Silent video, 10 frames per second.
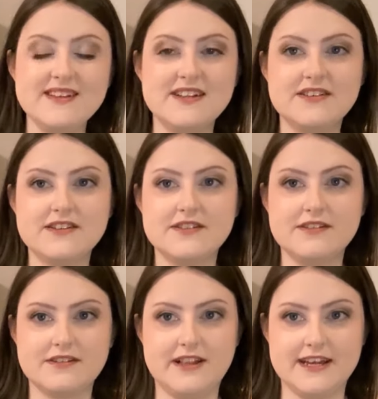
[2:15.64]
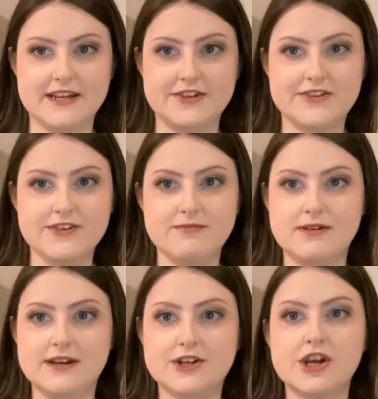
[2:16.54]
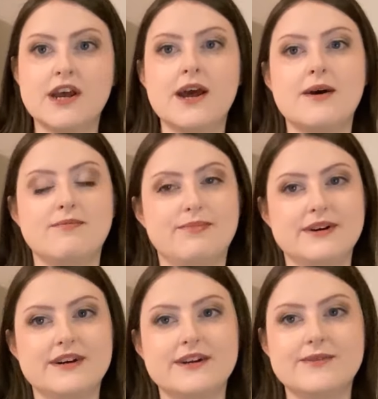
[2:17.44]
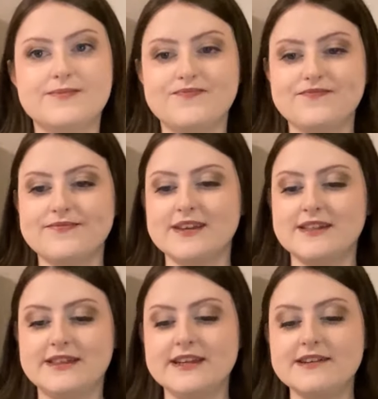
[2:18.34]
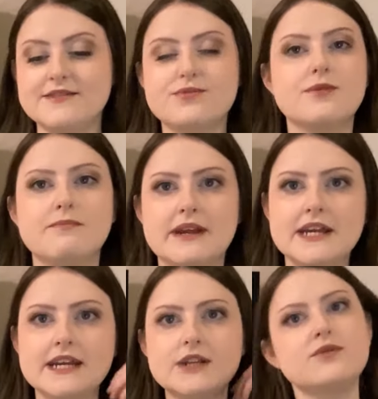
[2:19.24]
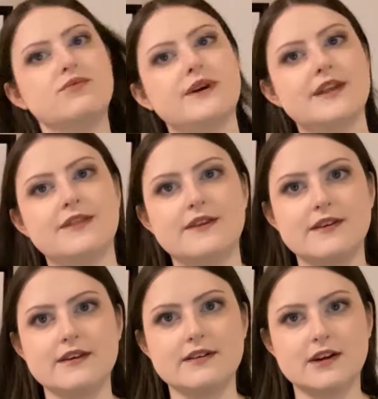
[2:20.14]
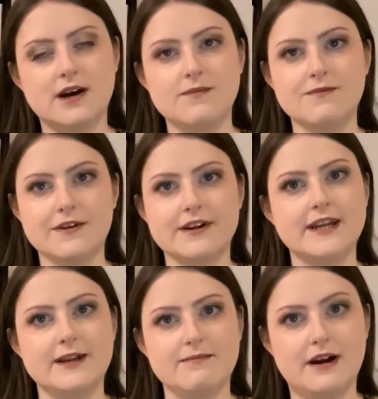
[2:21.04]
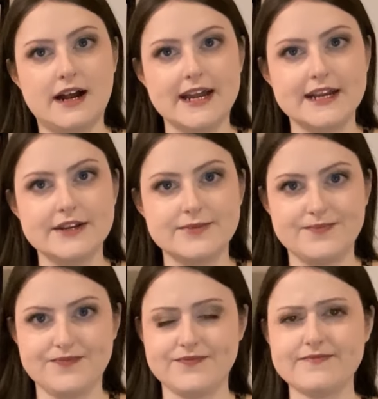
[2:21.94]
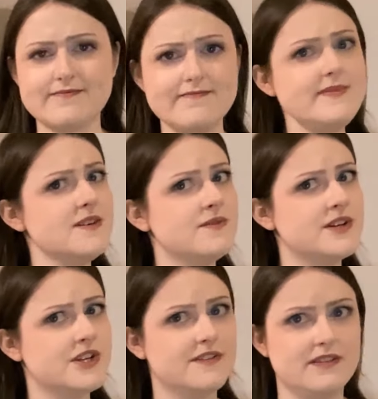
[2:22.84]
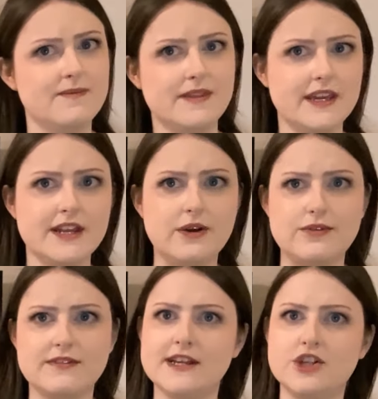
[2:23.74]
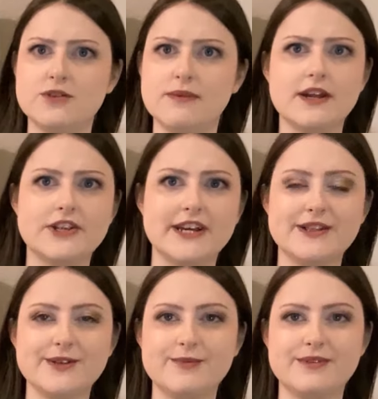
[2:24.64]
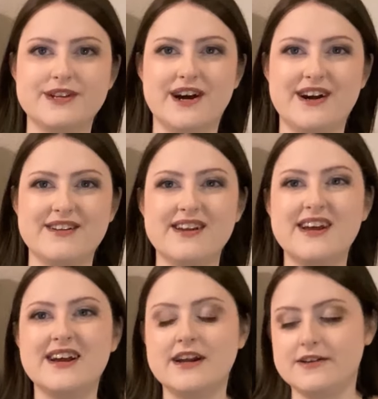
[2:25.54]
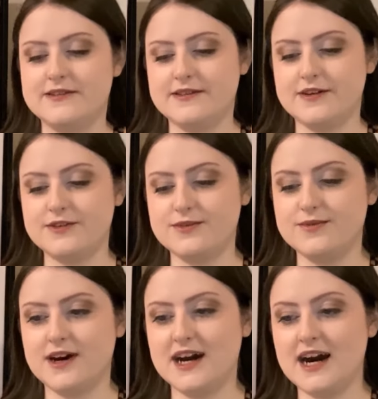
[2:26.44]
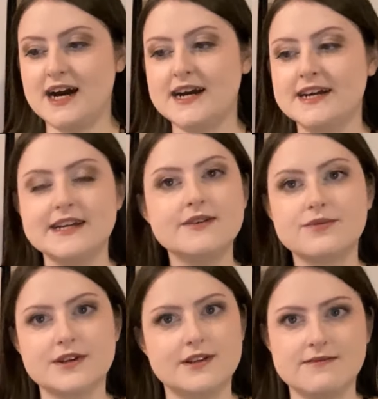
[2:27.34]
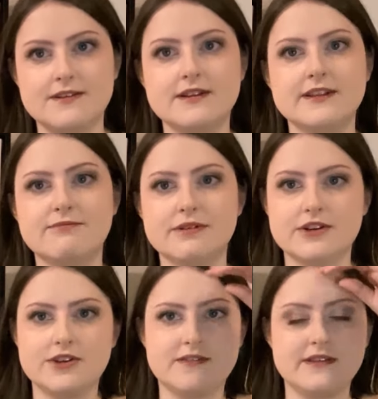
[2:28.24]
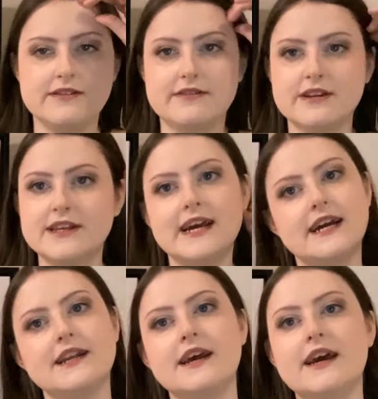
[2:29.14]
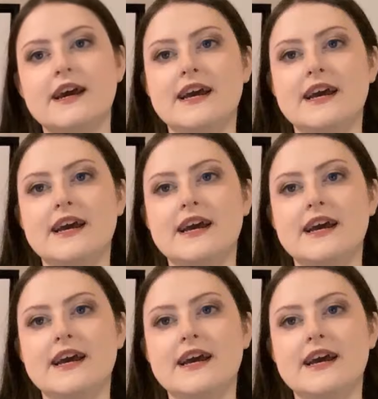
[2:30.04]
It doesn't look like it too much, but these were made with comfort in mind, which is something you don't see too much at Louboutin. So I would definitely purchase these again.